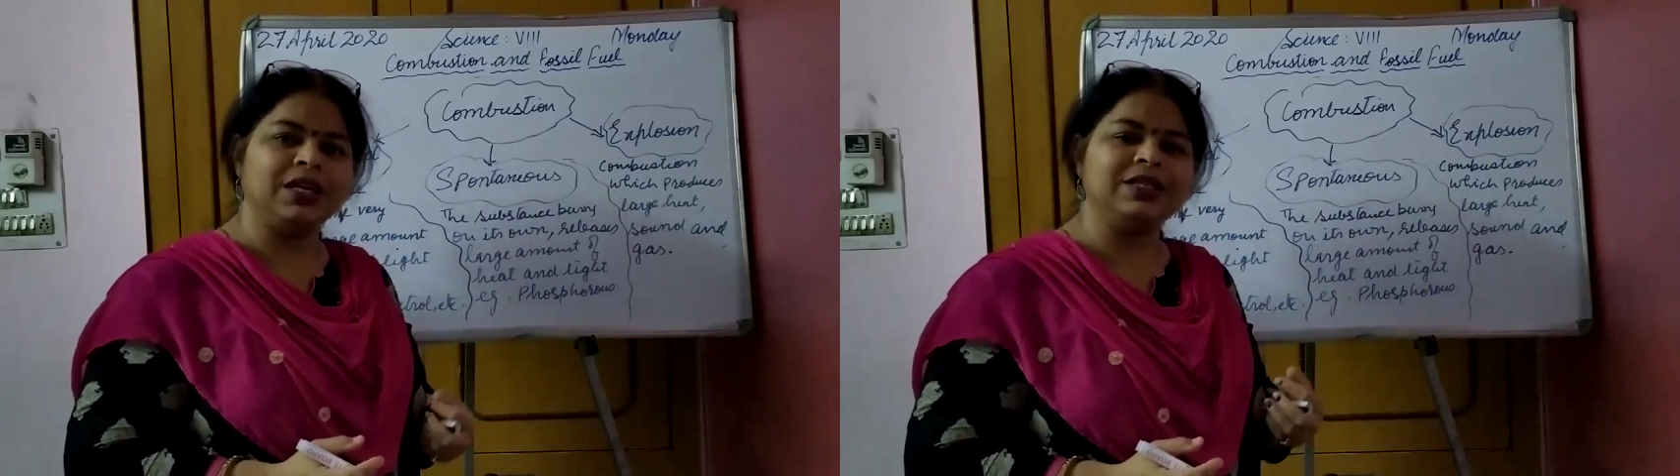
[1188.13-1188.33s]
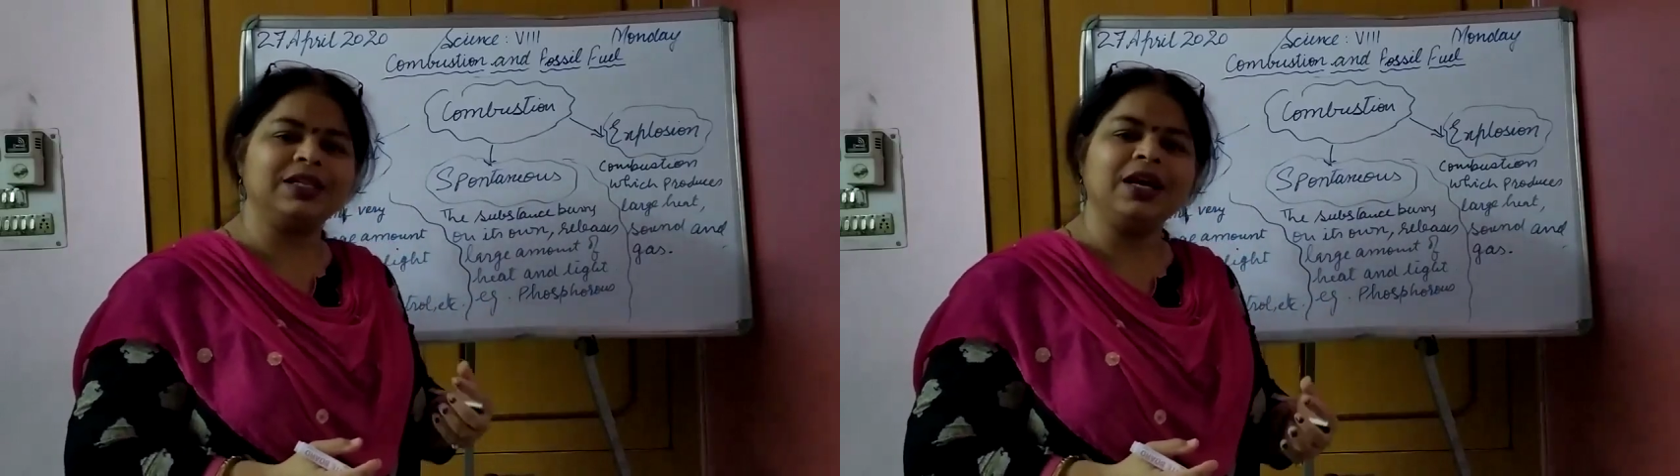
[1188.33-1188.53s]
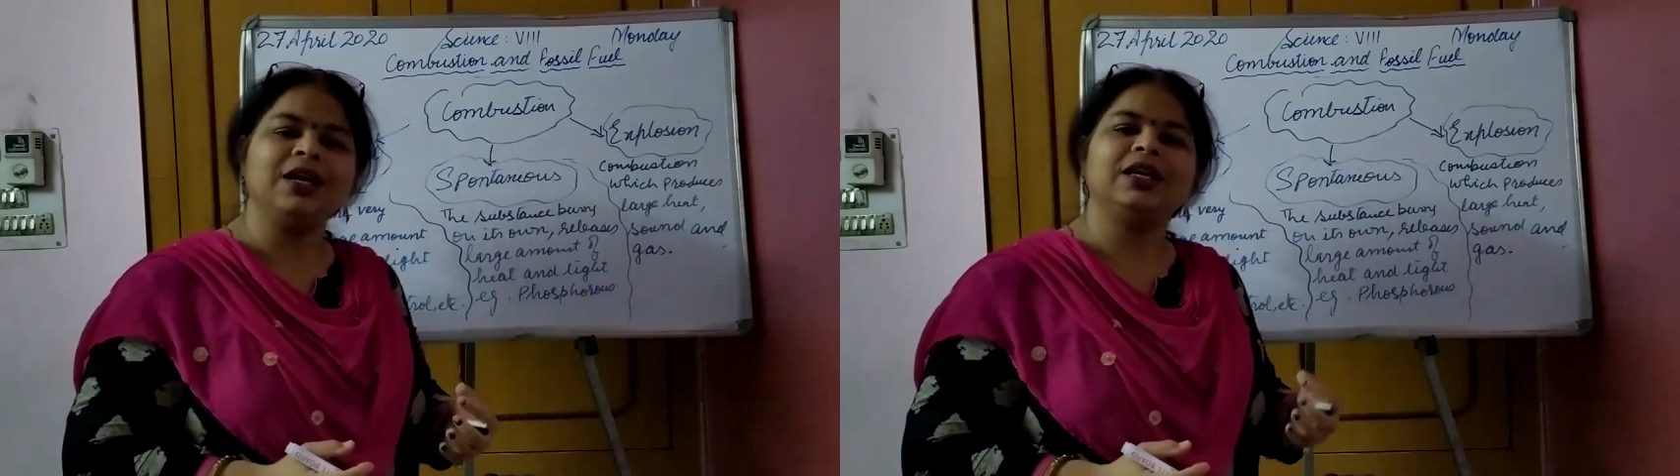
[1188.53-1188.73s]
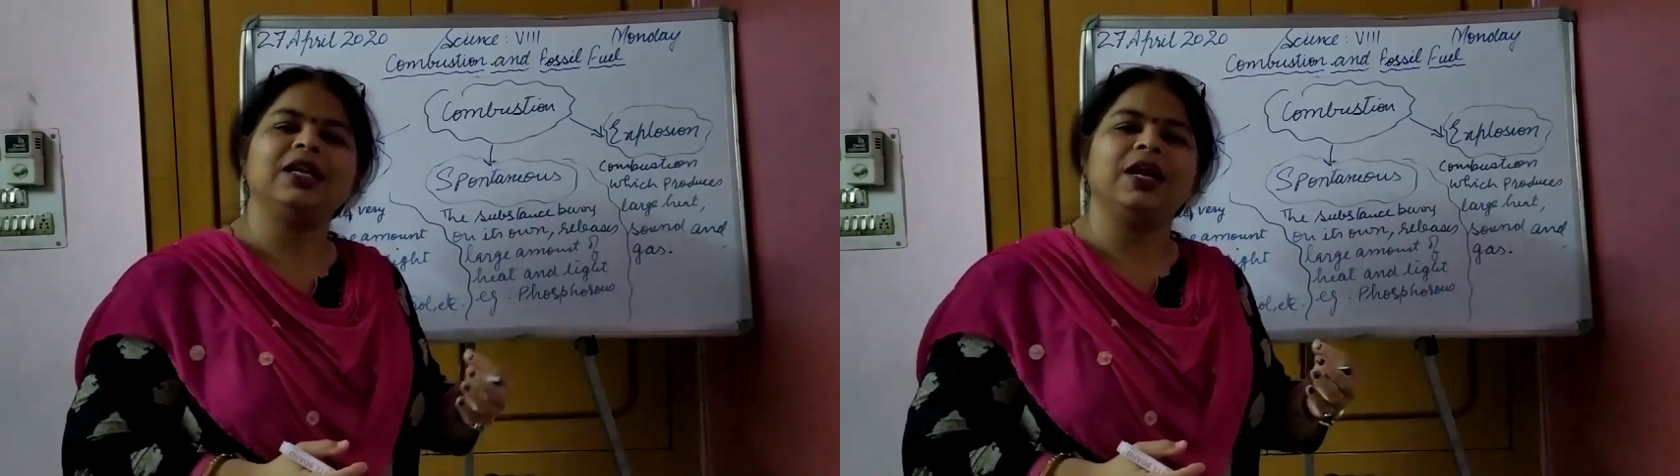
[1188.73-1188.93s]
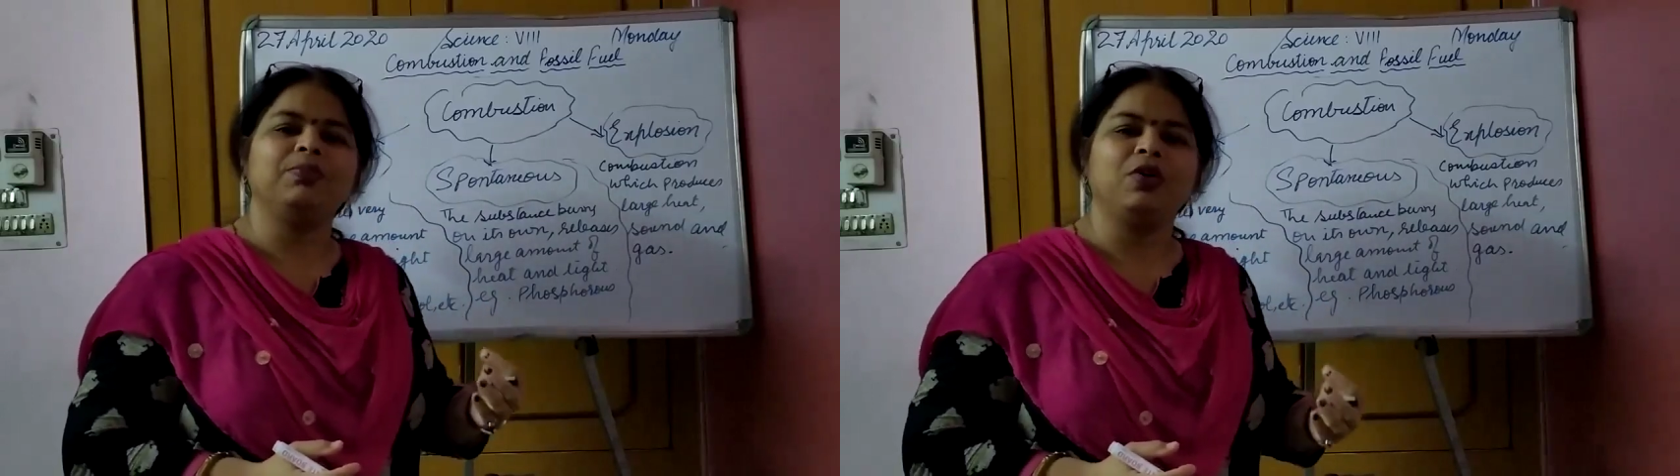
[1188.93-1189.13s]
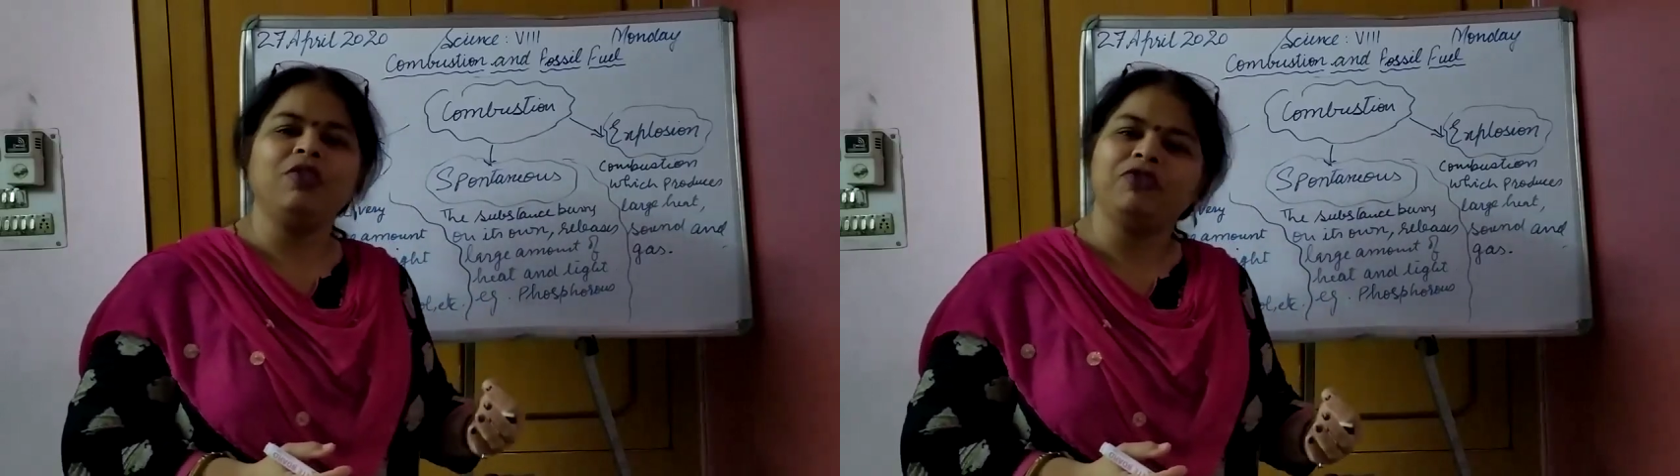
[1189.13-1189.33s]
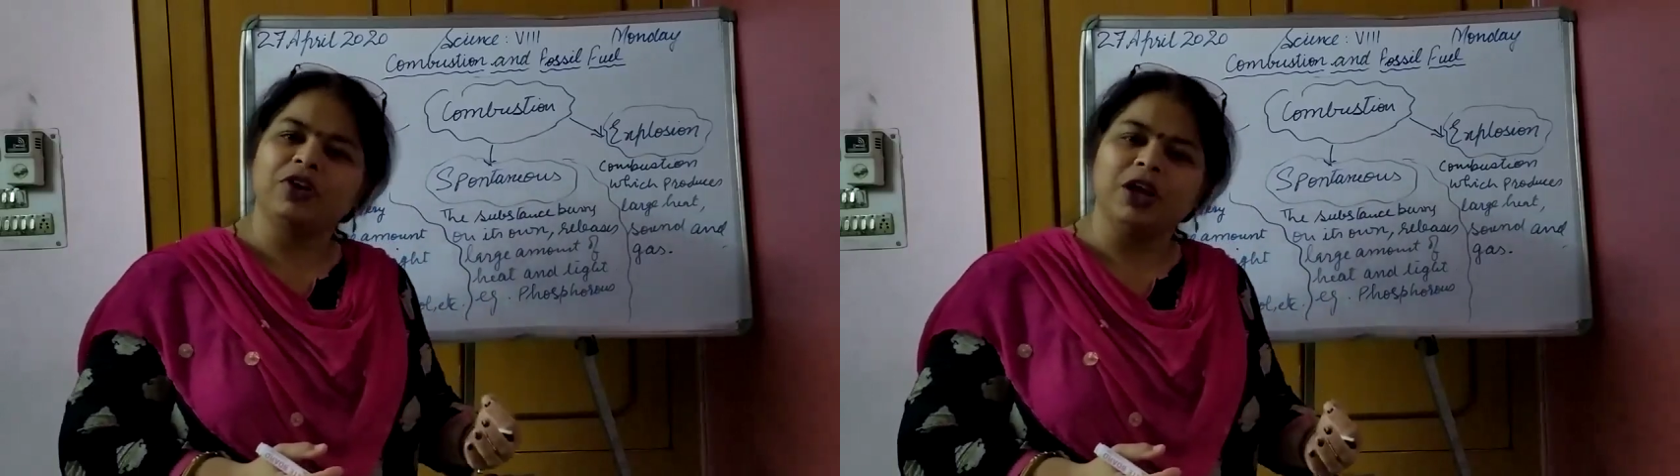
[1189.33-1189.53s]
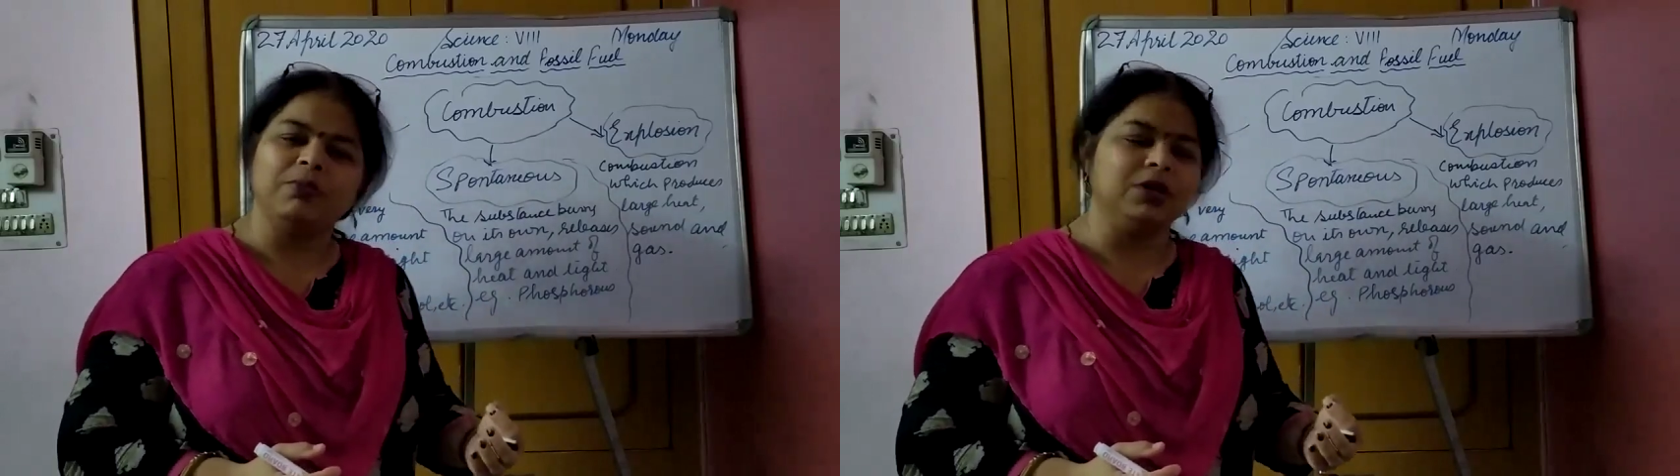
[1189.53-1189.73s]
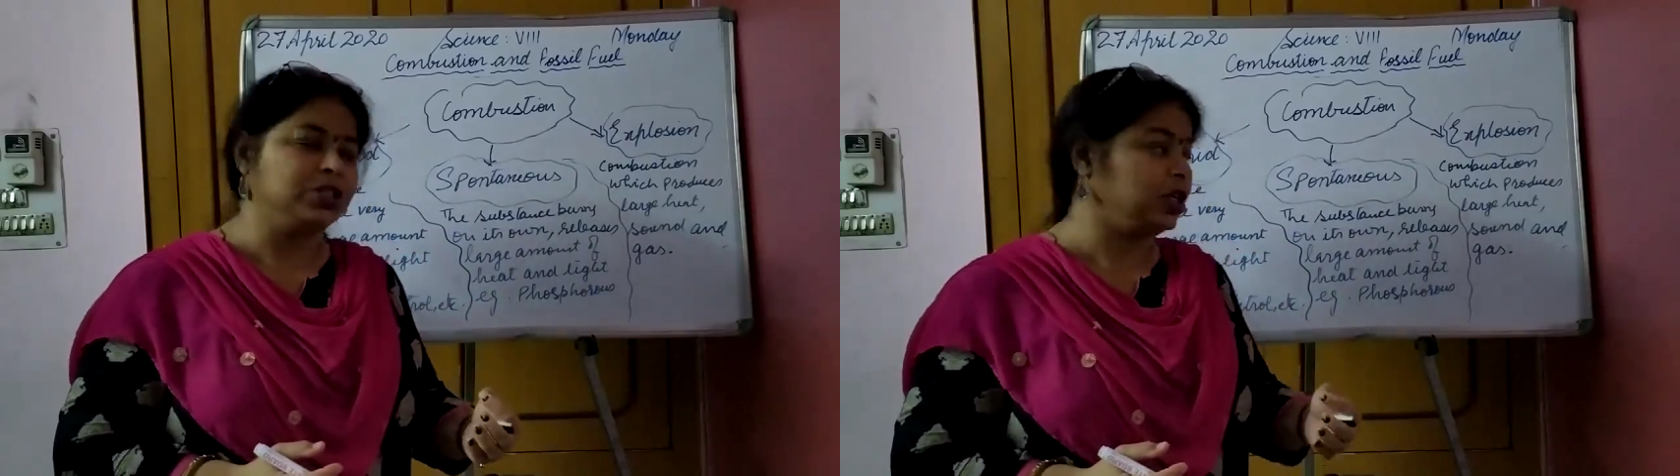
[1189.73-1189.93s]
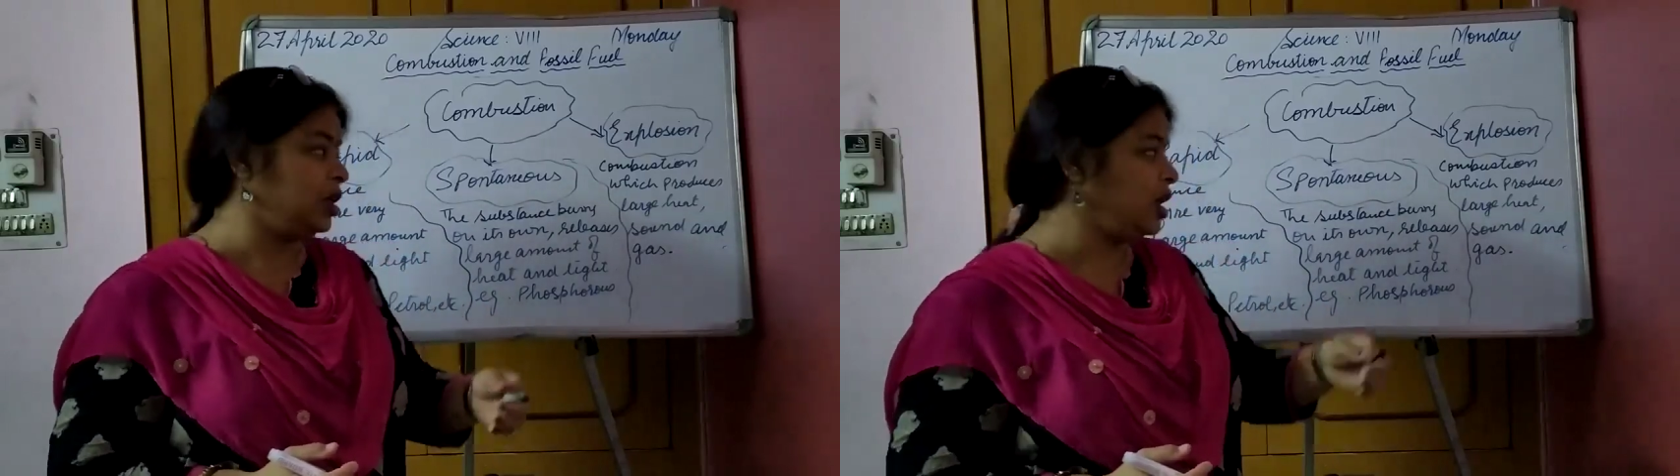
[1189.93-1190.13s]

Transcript: is a type of combustion